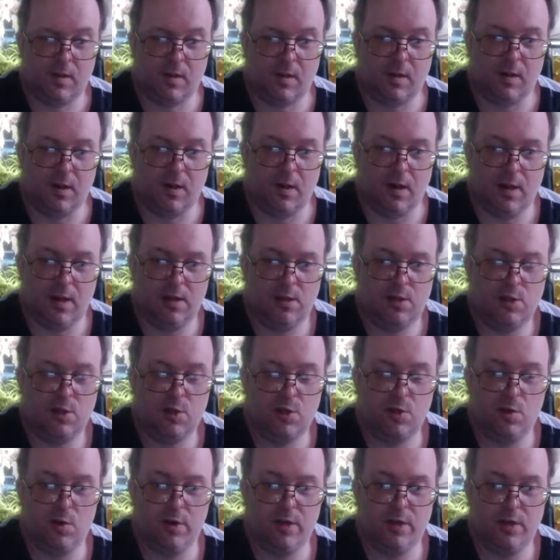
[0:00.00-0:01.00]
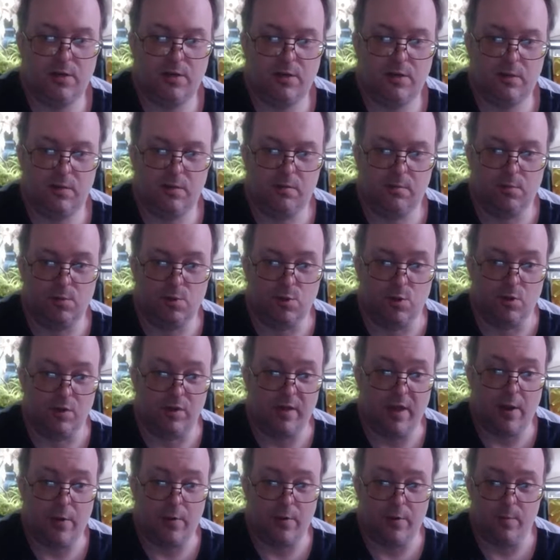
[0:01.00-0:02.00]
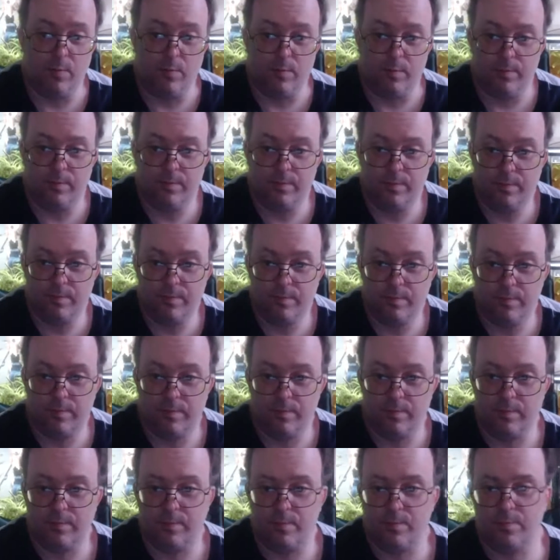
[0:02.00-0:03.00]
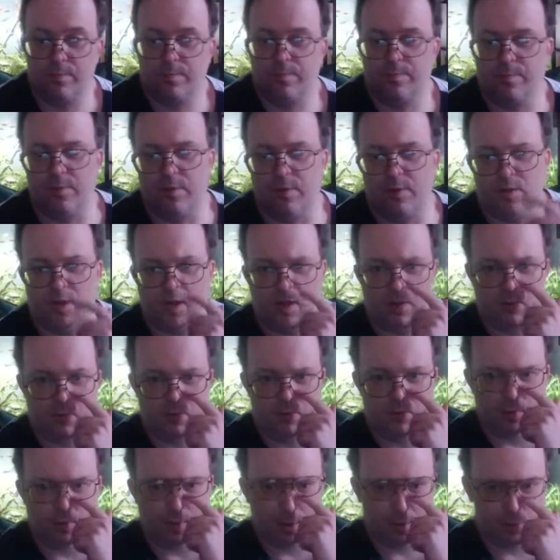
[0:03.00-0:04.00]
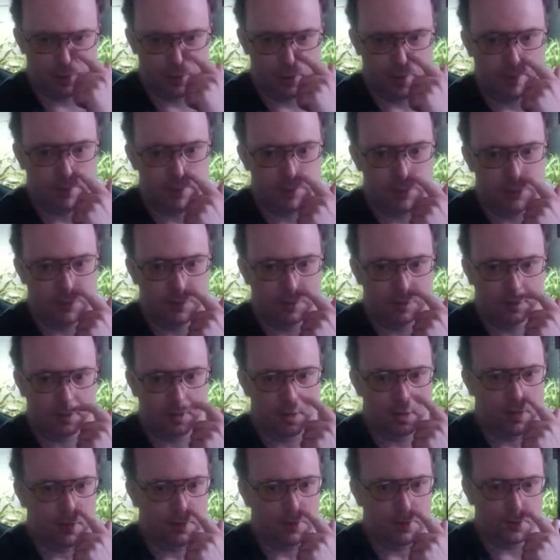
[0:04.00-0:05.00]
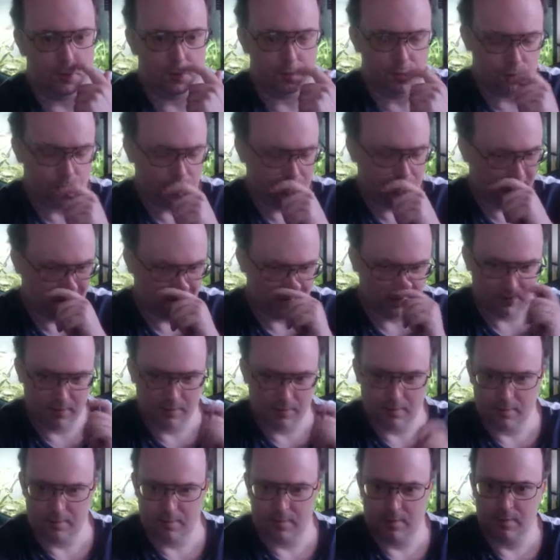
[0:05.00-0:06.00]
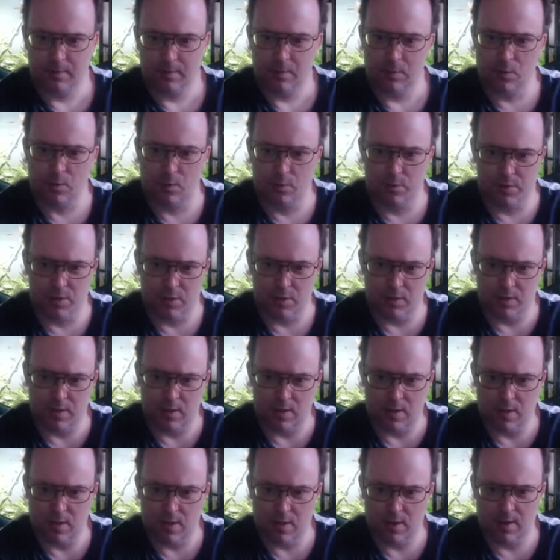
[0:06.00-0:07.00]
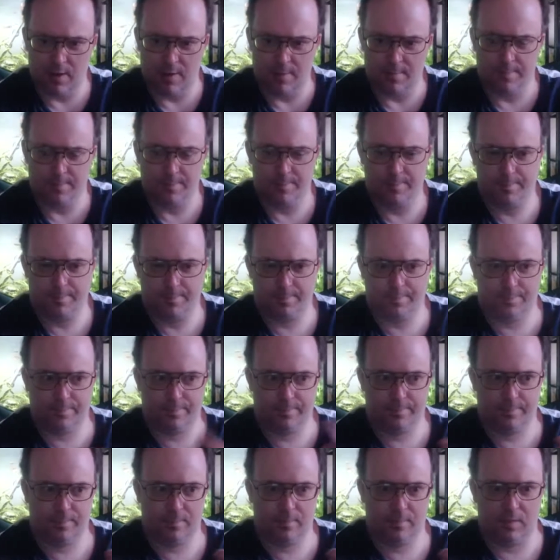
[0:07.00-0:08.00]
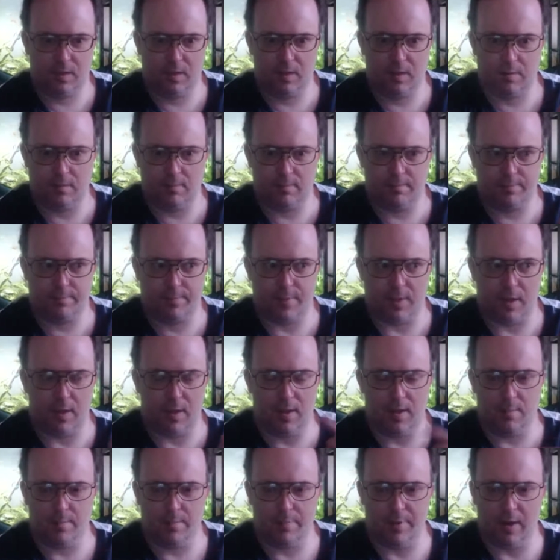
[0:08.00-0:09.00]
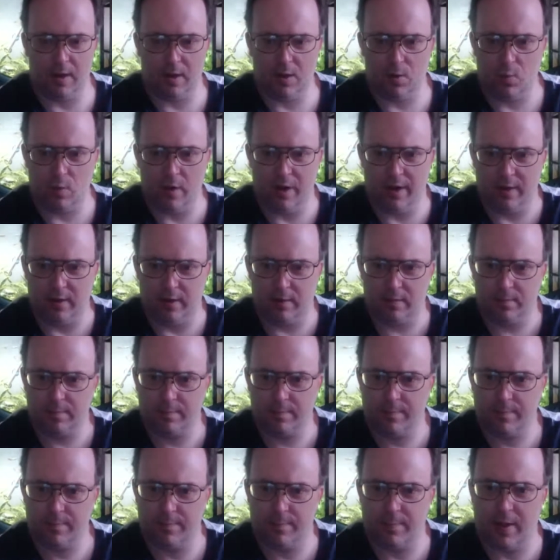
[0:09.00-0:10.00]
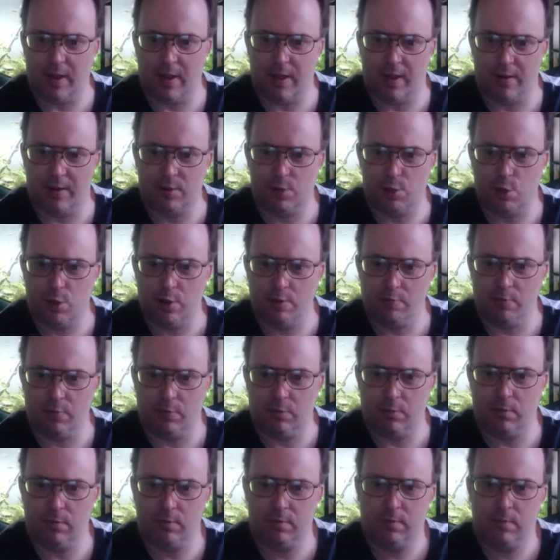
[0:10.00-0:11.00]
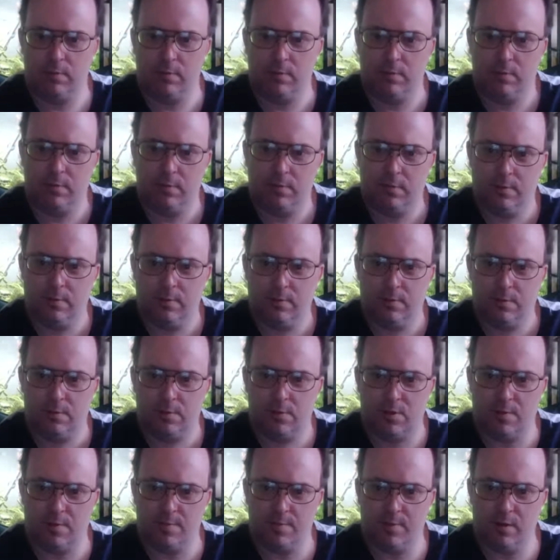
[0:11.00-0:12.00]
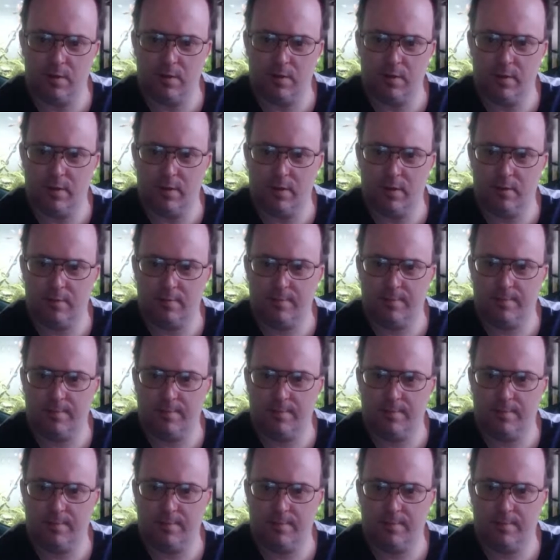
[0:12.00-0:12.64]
clad solid, which I doubt in the tank with autos, embers, and cardinals, or was it the impeller went bad, Cheryl? Something like that.